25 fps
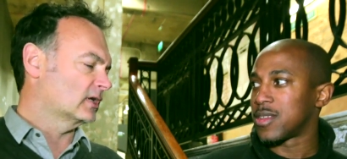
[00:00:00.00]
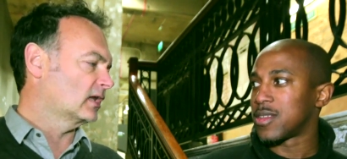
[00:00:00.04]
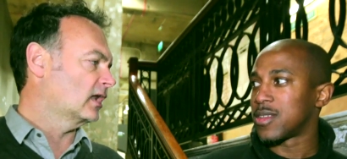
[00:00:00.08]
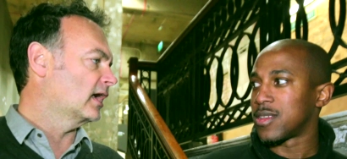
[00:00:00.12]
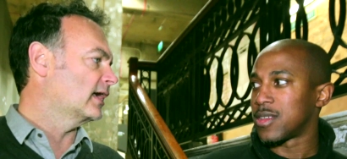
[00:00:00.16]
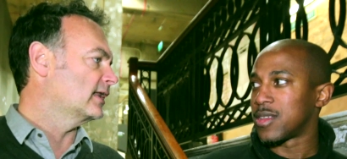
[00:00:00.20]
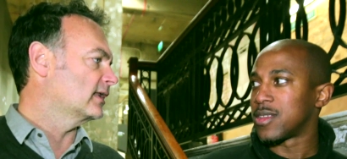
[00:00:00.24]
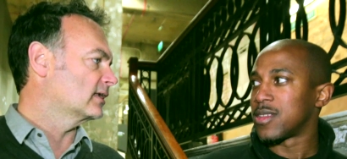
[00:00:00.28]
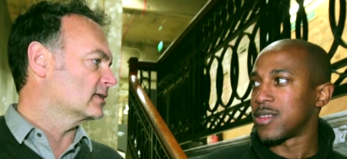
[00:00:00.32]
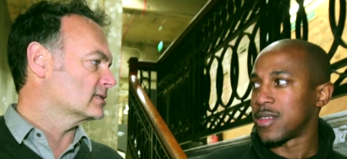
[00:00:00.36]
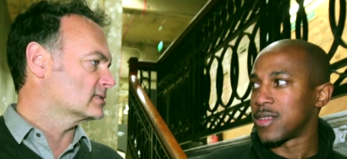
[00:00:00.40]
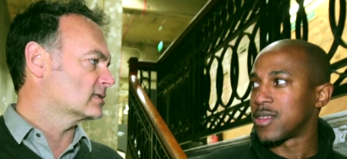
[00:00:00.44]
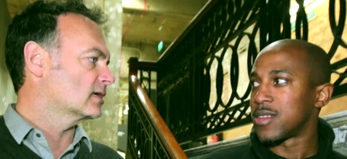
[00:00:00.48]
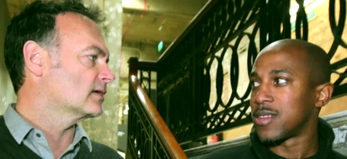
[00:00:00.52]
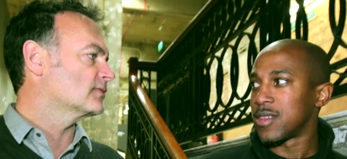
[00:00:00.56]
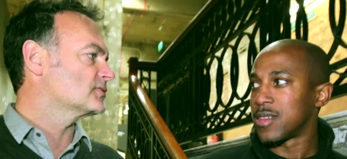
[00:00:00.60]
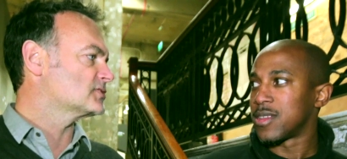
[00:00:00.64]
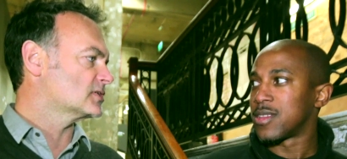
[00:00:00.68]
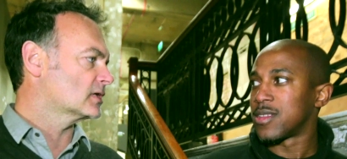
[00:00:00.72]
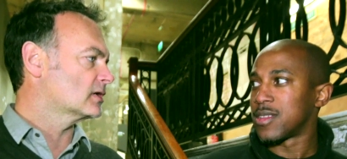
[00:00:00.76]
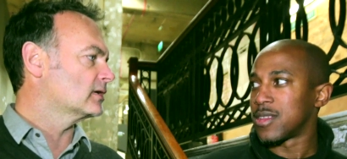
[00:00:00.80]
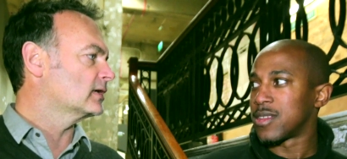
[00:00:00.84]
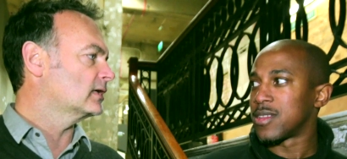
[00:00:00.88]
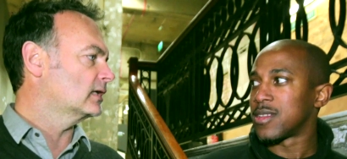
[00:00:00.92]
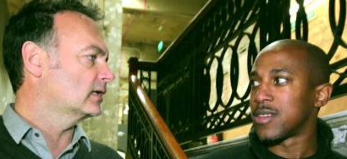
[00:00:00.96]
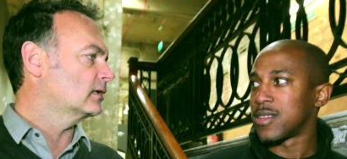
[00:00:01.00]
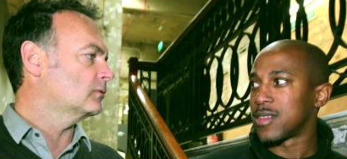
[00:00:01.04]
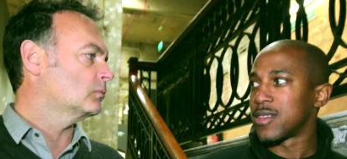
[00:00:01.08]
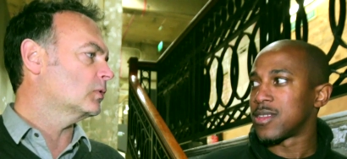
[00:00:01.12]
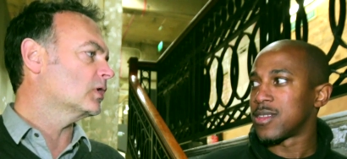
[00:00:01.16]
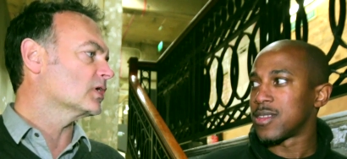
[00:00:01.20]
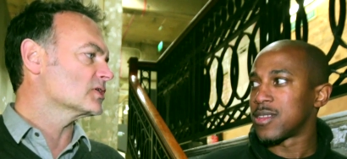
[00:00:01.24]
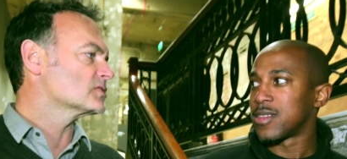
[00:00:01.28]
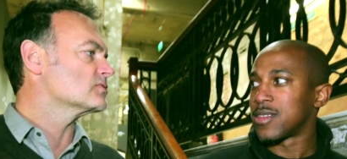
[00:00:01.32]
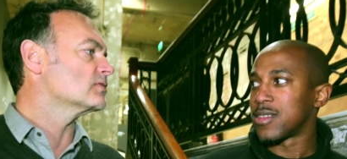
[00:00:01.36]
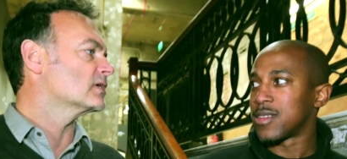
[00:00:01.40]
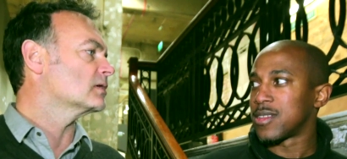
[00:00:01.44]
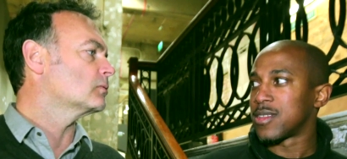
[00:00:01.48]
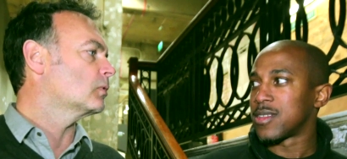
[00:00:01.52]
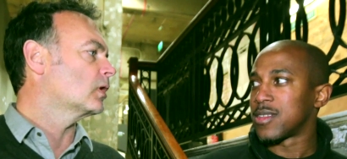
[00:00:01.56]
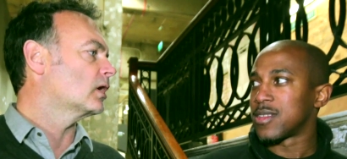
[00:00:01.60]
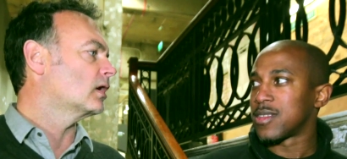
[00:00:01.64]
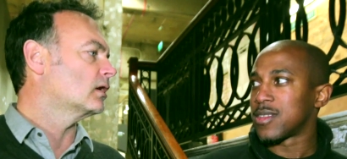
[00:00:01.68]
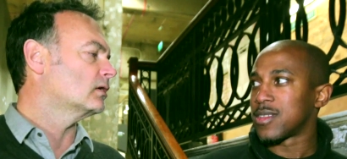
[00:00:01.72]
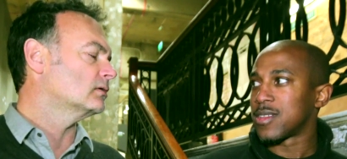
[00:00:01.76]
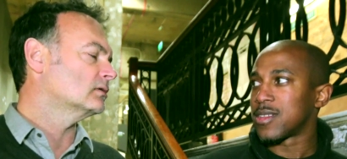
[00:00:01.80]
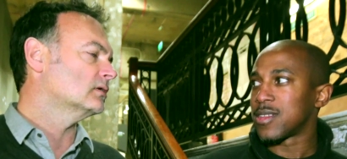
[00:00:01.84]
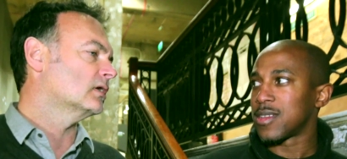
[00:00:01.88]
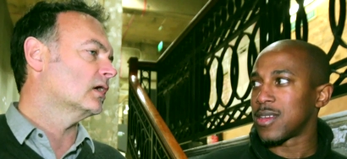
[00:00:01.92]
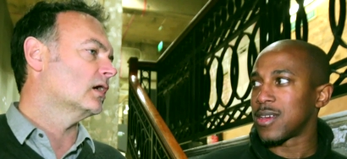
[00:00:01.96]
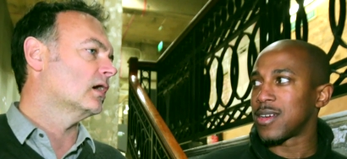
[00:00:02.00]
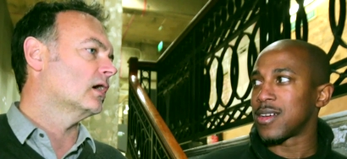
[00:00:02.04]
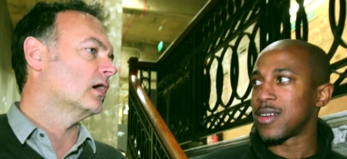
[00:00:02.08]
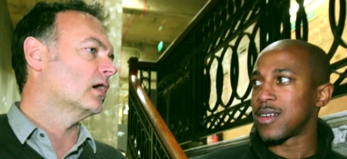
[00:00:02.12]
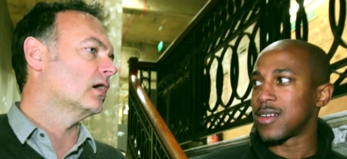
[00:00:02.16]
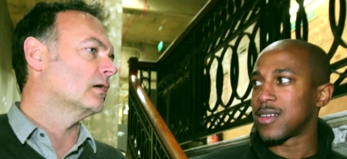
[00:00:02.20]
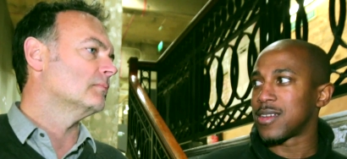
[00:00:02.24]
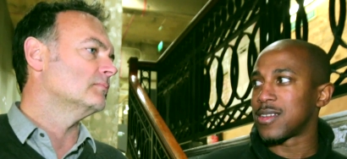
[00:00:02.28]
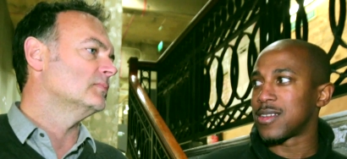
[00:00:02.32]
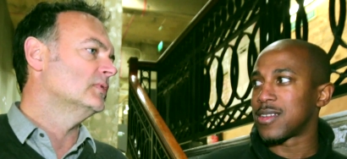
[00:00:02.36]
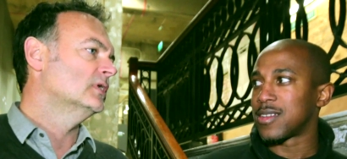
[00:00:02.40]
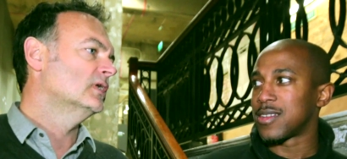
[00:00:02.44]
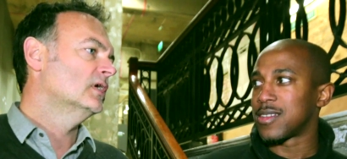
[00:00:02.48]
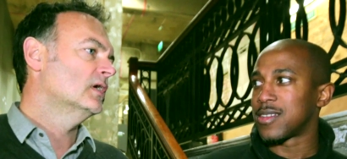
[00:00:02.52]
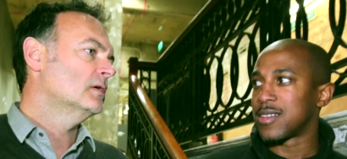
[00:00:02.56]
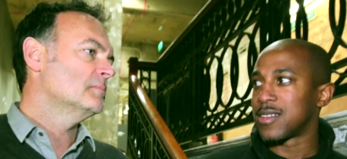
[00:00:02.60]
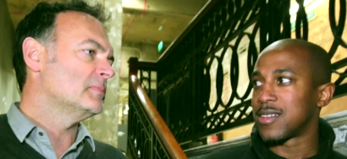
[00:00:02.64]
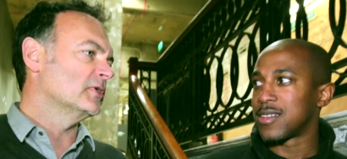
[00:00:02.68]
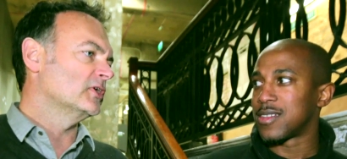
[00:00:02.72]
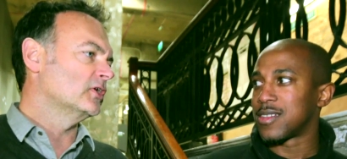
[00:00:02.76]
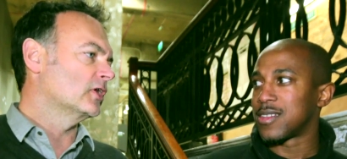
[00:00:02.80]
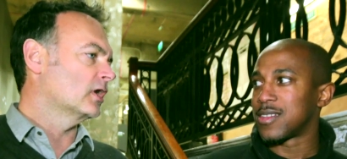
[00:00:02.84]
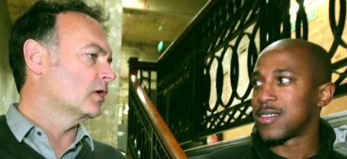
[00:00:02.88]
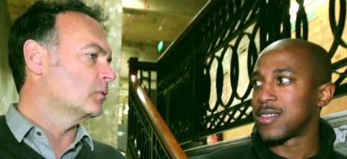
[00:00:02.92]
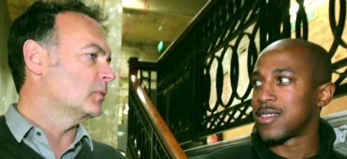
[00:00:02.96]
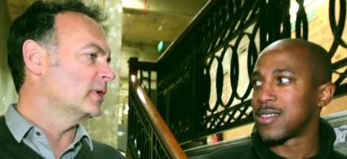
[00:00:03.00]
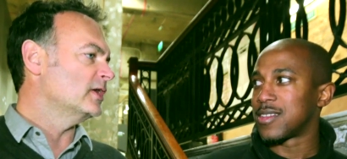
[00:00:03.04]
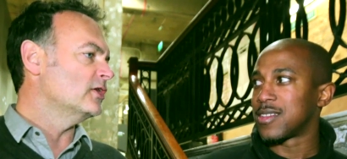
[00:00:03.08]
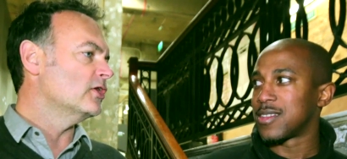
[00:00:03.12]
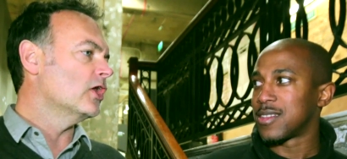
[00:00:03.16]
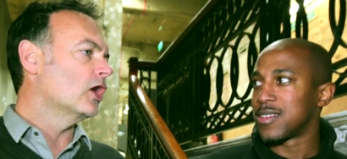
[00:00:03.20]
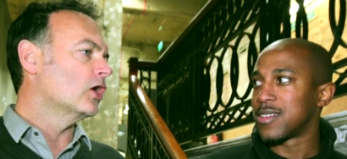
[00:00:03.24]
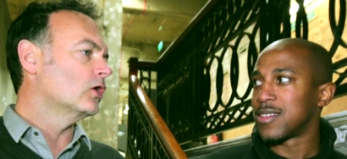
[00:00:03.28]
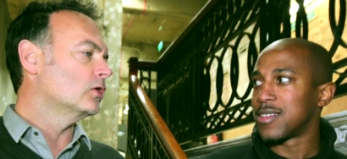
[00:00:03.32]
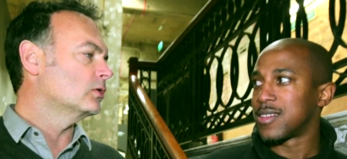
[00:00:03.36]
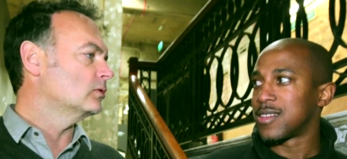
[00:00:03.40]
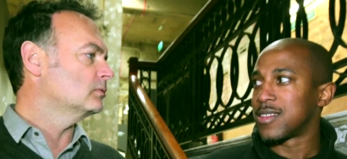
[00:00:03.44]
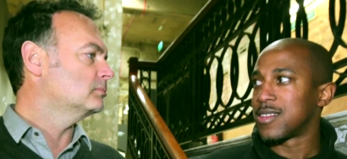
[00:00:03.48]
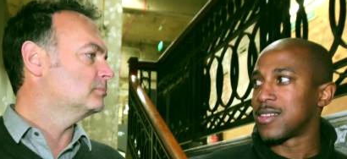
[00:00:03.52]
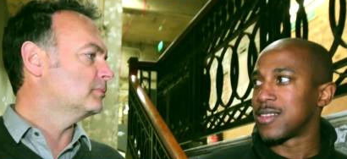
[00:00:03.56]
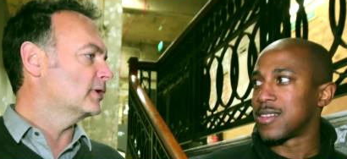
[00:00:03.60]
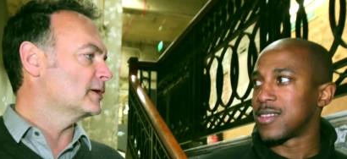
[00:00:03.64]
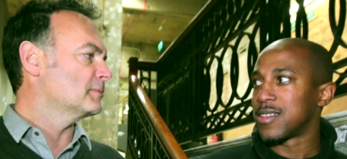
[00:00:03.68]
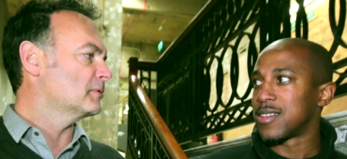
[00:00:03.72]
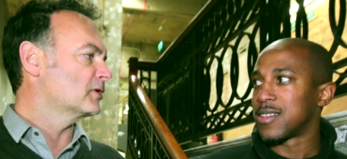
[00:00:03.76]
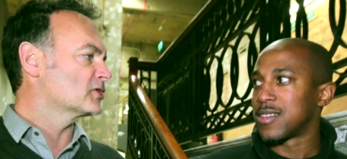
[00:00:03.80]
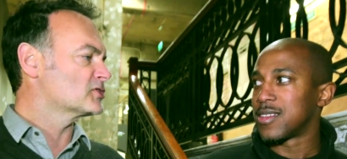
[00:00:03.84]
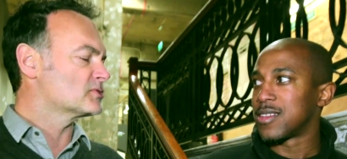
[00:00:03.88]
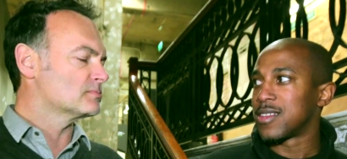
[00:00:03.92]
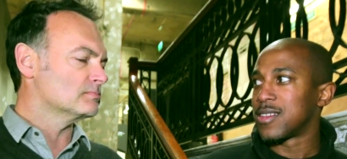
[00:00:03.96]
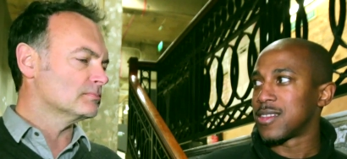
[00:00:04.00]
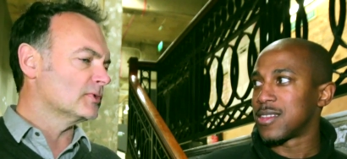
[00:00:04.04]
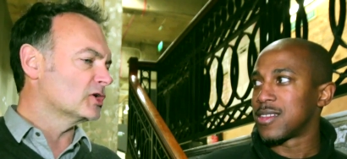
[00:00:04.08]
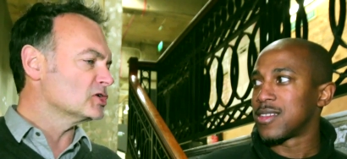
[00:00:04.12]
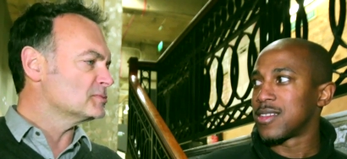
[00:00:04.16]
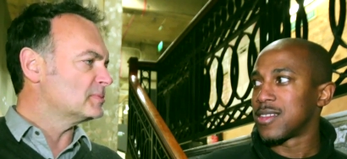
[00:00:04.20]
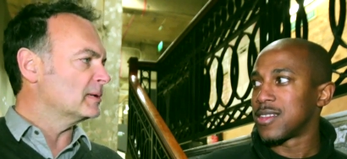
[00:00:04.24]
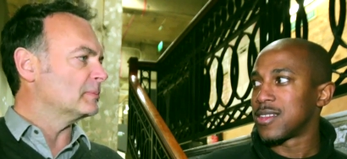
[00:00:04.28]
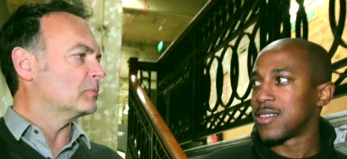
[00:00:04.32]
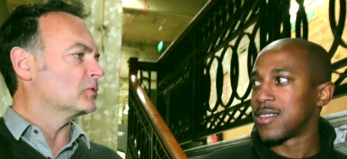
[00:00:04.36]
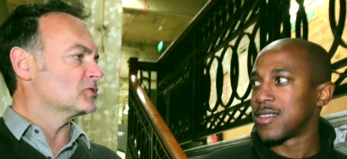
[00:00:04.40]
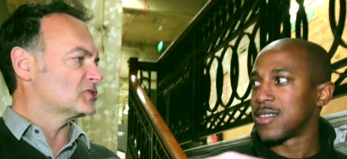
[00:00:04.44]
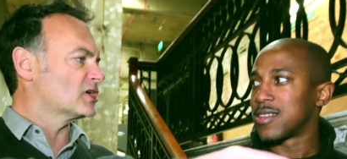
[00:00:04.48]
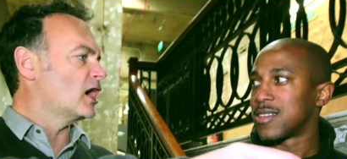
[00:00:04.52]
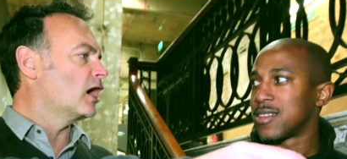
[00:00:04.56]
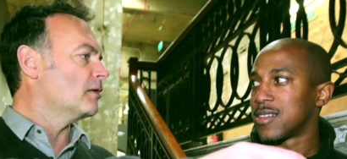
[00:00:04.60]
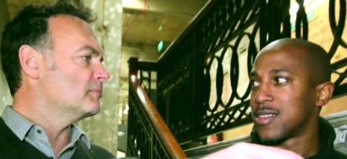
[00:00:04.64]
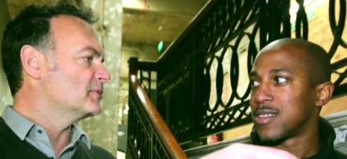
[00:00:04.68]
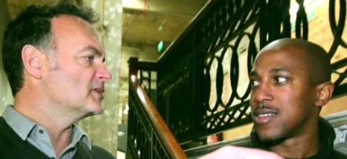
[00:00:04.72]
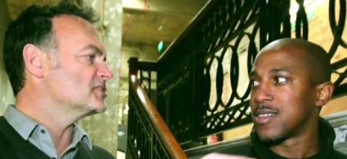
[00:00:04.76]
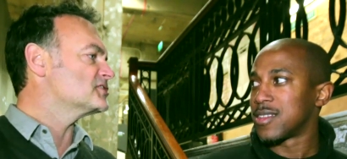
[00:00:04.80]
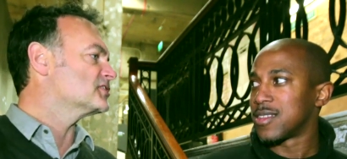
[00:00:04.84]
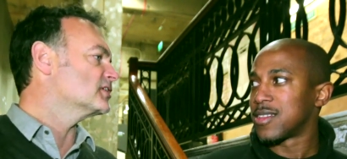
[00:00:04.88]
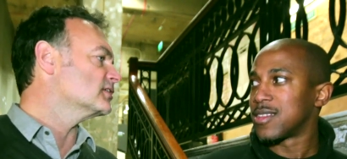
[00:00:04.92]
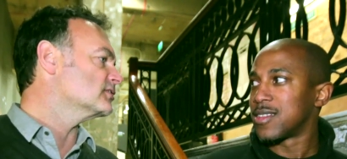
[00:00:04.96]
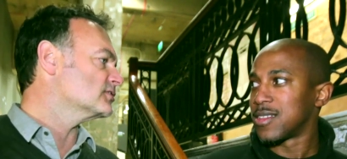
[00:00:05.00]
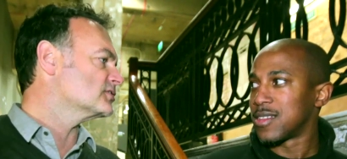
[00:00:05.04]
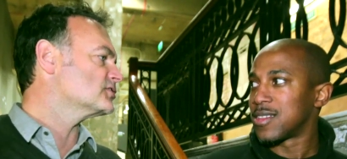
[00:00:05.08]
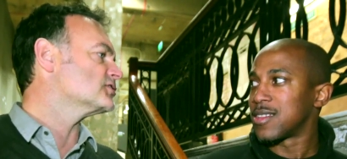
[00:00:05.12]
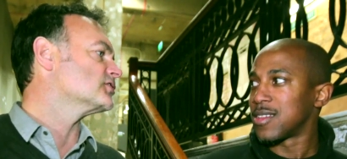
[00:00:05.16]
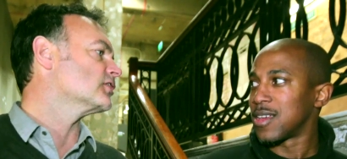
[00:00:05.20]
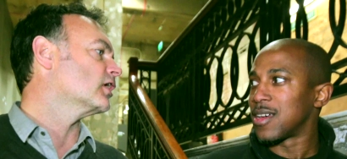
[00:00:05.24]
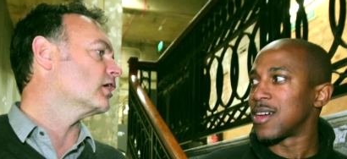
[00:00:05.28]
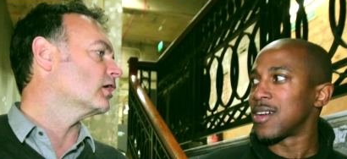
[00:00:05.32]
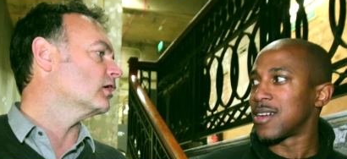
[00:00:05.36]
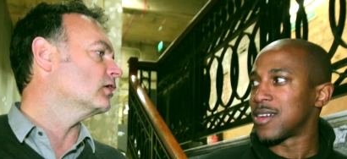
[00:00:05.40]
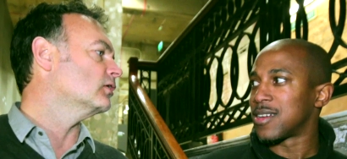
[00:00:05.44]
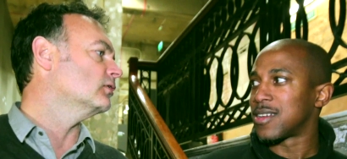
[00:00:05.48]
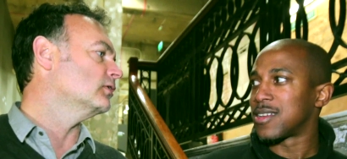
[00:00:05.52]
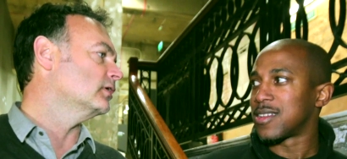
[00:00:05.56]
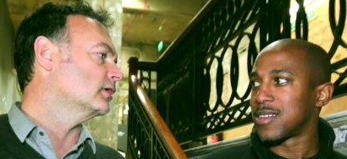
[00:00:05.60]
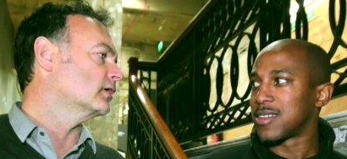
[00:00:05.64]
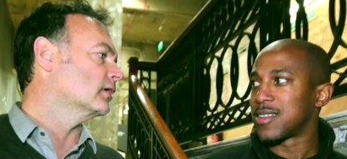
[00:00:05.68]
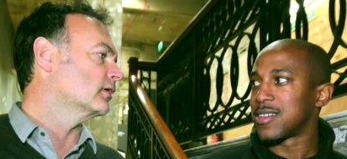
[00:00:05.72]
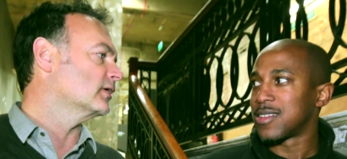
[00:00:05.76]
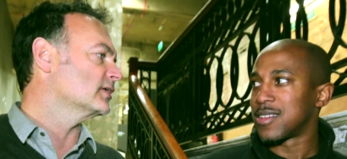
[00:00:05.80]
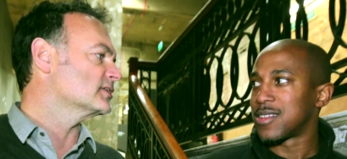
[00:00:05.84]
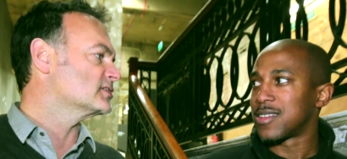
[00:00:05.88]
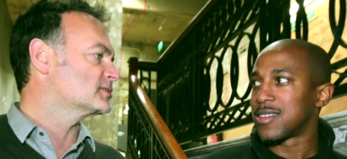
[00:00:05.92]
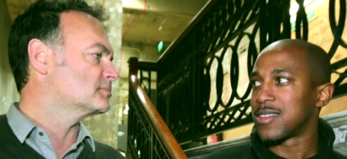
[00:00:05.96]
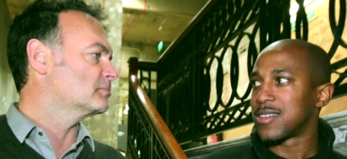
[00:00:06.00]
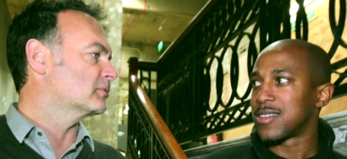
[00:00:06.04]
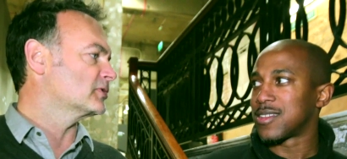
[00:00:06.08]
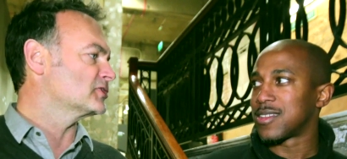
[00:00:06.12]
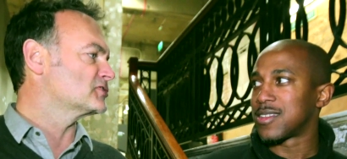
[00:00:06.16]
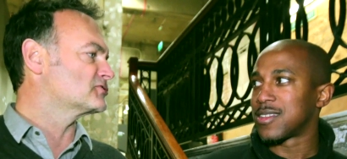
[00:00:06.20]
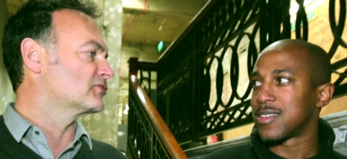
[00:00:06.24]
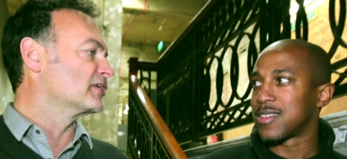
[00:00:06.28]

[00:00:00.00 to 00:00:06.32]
Speaker 1: good lighting and stuff, so it works really well. Yeah. Um, but you know, we know pretty much most people's arm distance, so yeah. you know, it's pretty